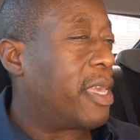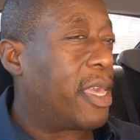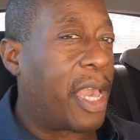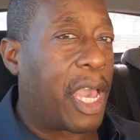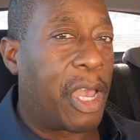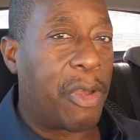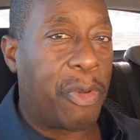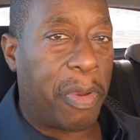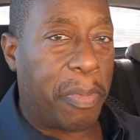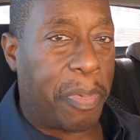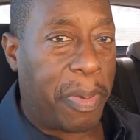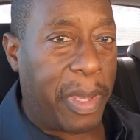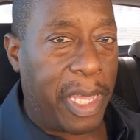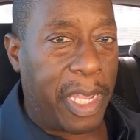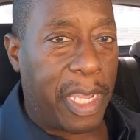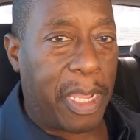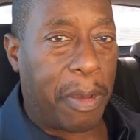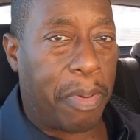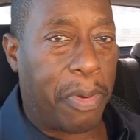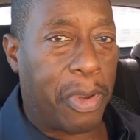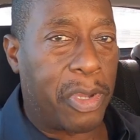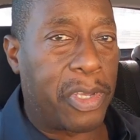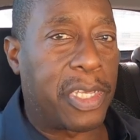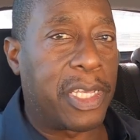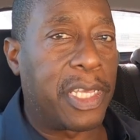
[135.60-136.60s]
I repeat,
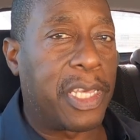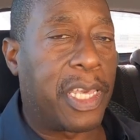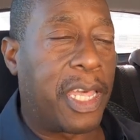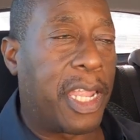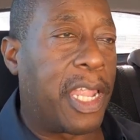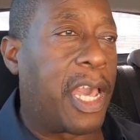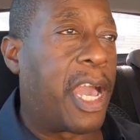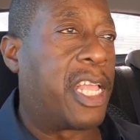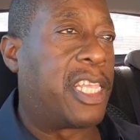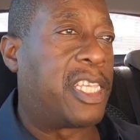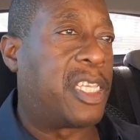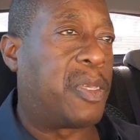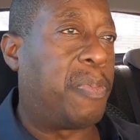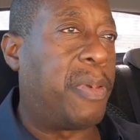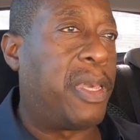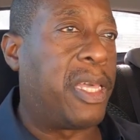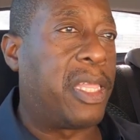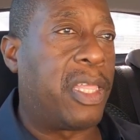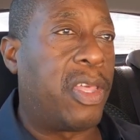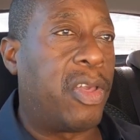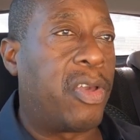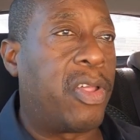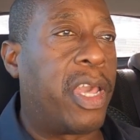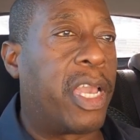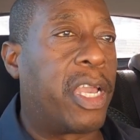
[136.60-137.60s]
the person cannot
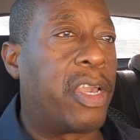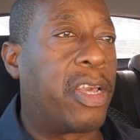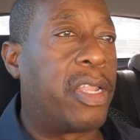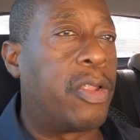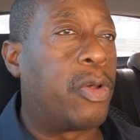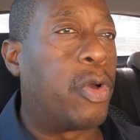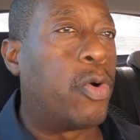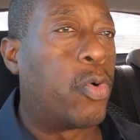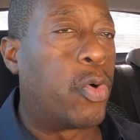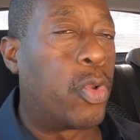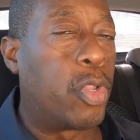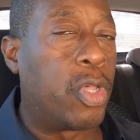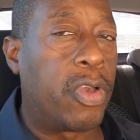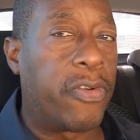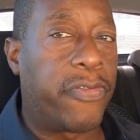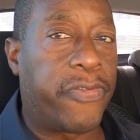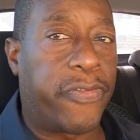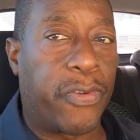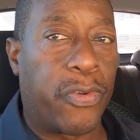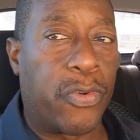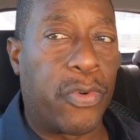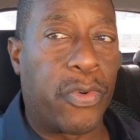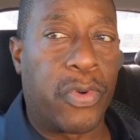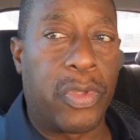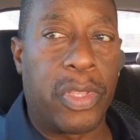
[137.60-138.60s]
speak to you. They can hold your
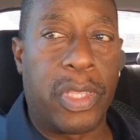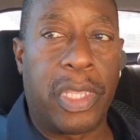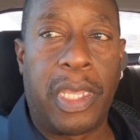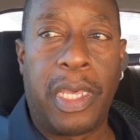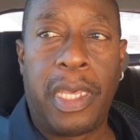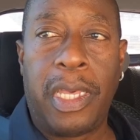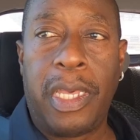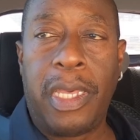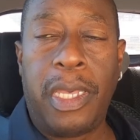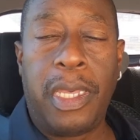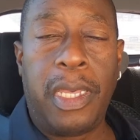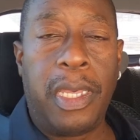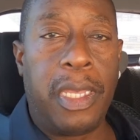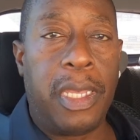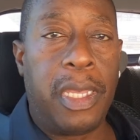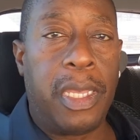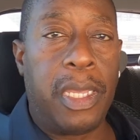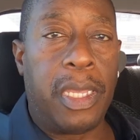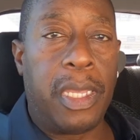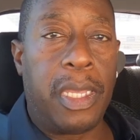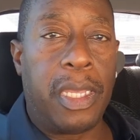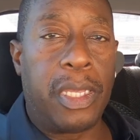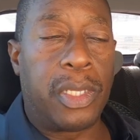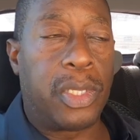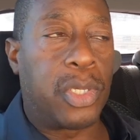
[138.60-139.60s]
phone
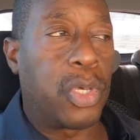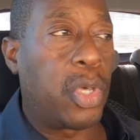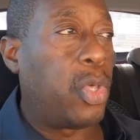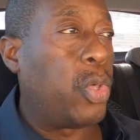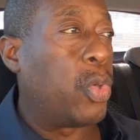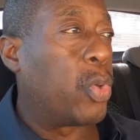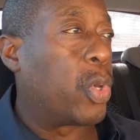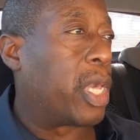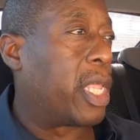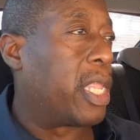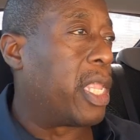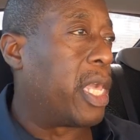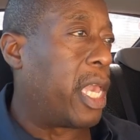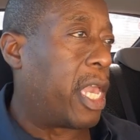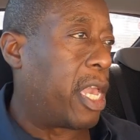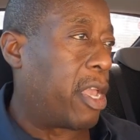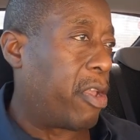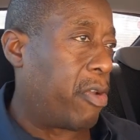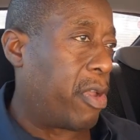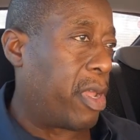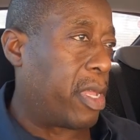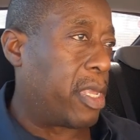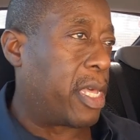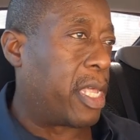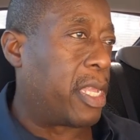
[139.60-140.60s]
so you can
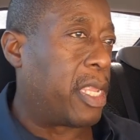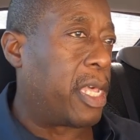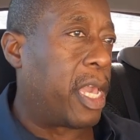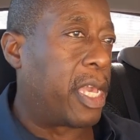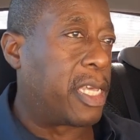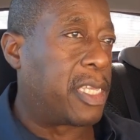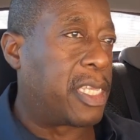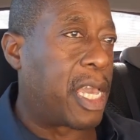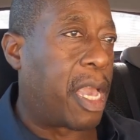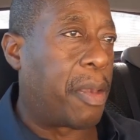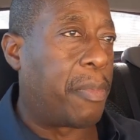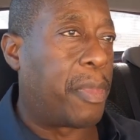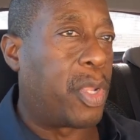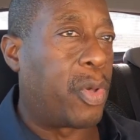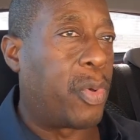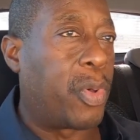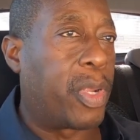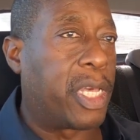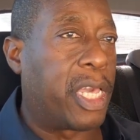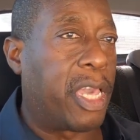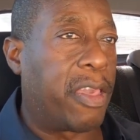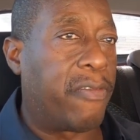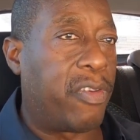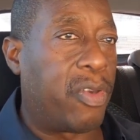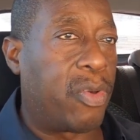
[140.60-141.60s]
hear it, and the examiner
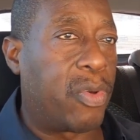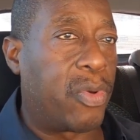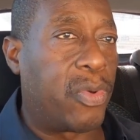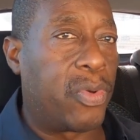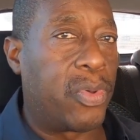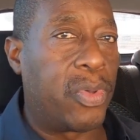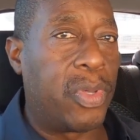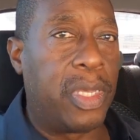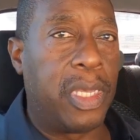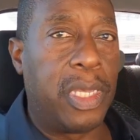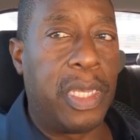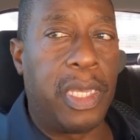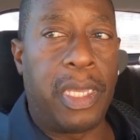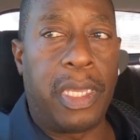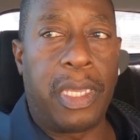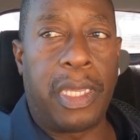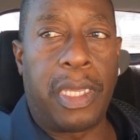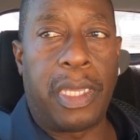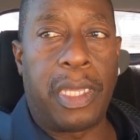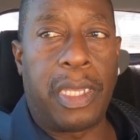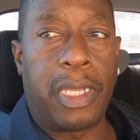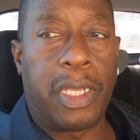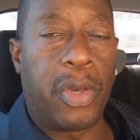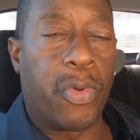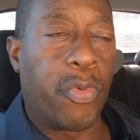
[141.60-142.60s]
will give you
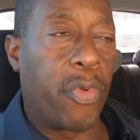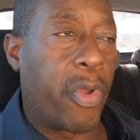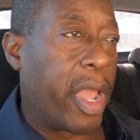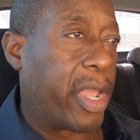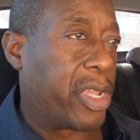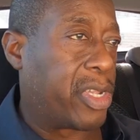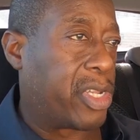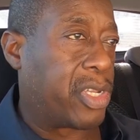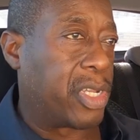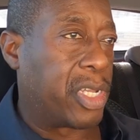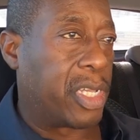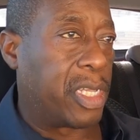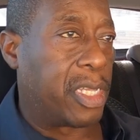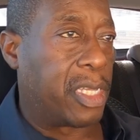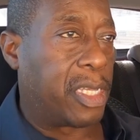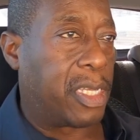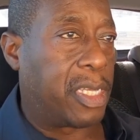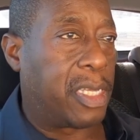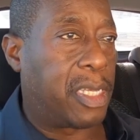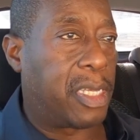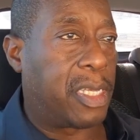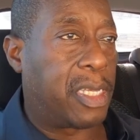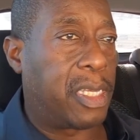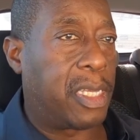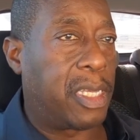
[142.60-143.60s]

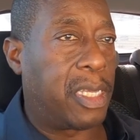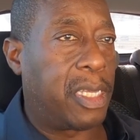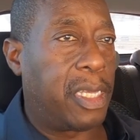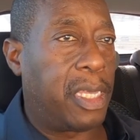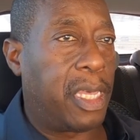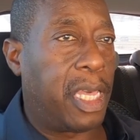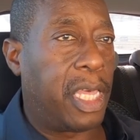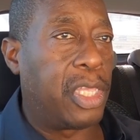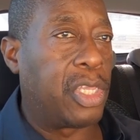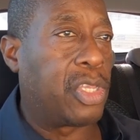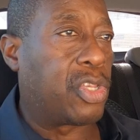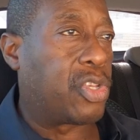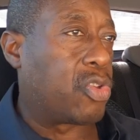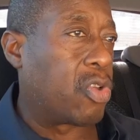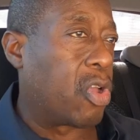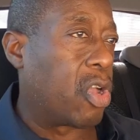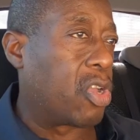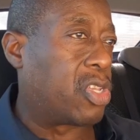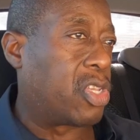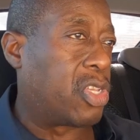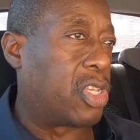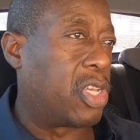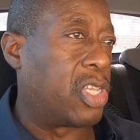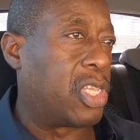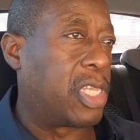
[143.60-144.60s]
directions,
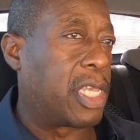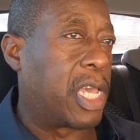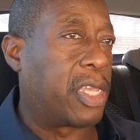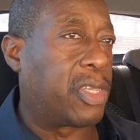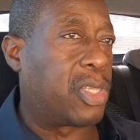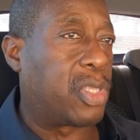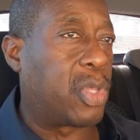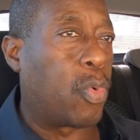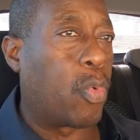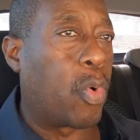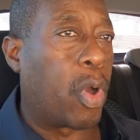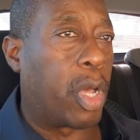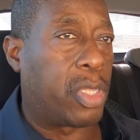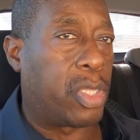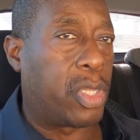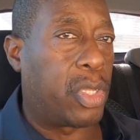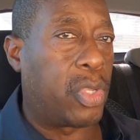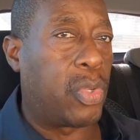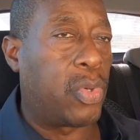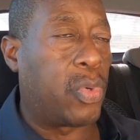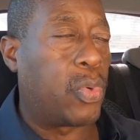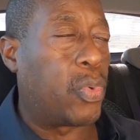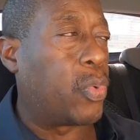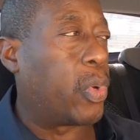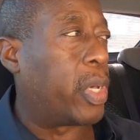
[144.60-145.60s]
instructions as to what
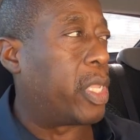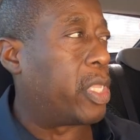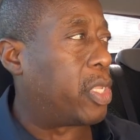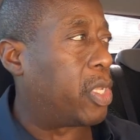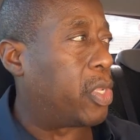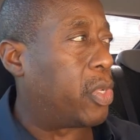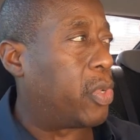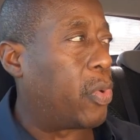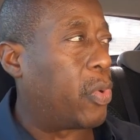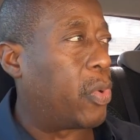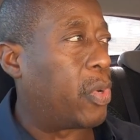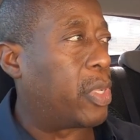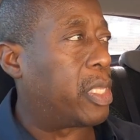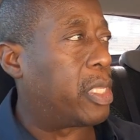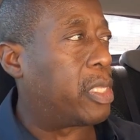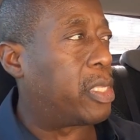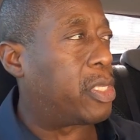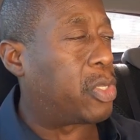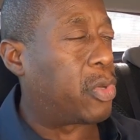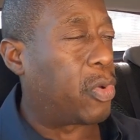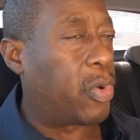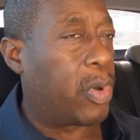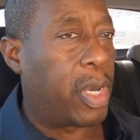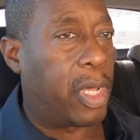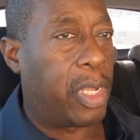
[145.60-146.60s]
to do, when to do it,
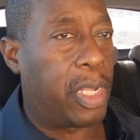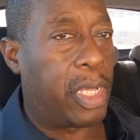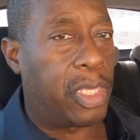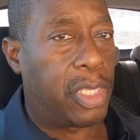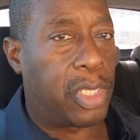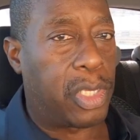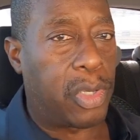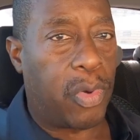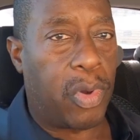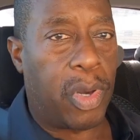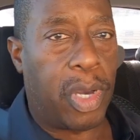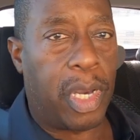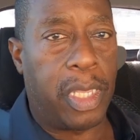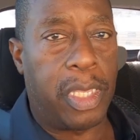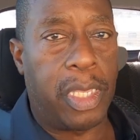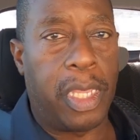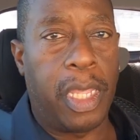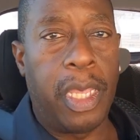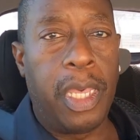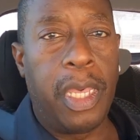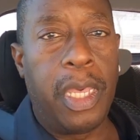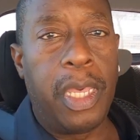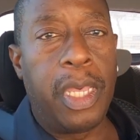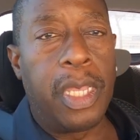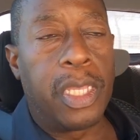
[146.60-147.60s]
so on and so on.
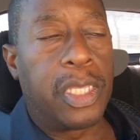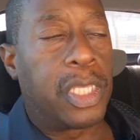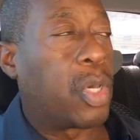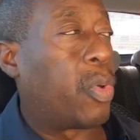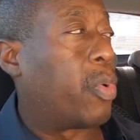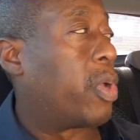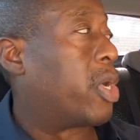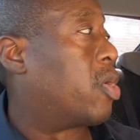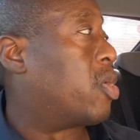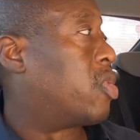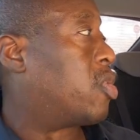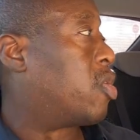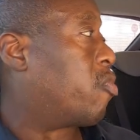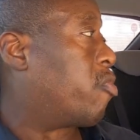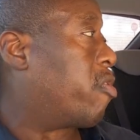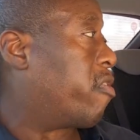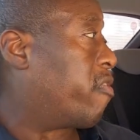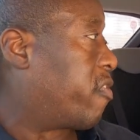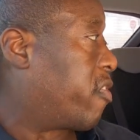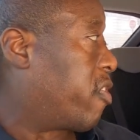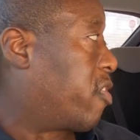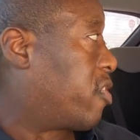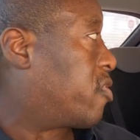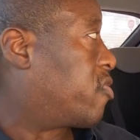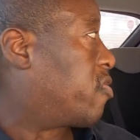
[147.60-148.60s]
So we're going to
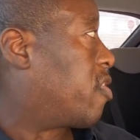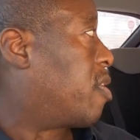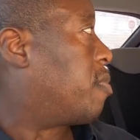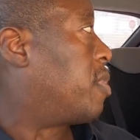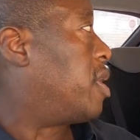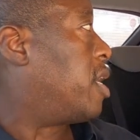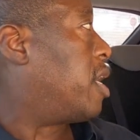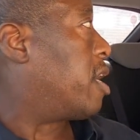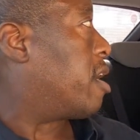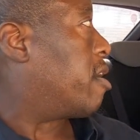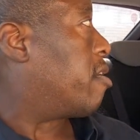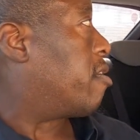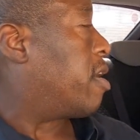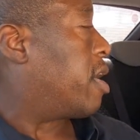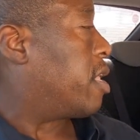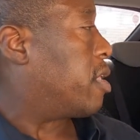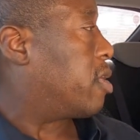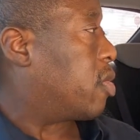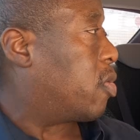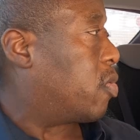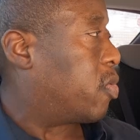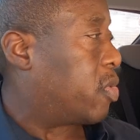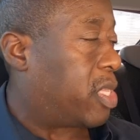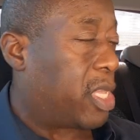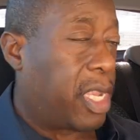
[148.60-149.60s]
reverse from here
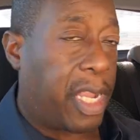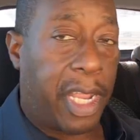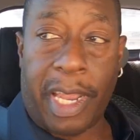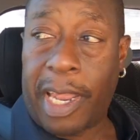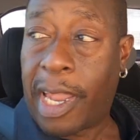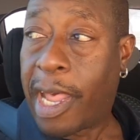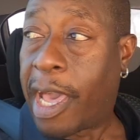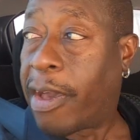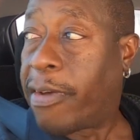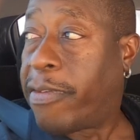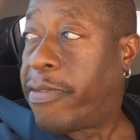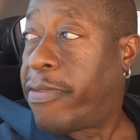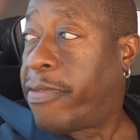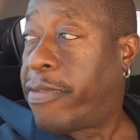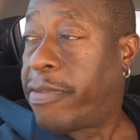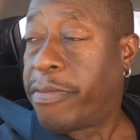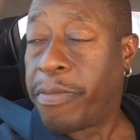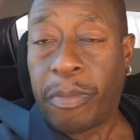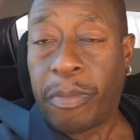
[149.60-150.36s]
and go to the left.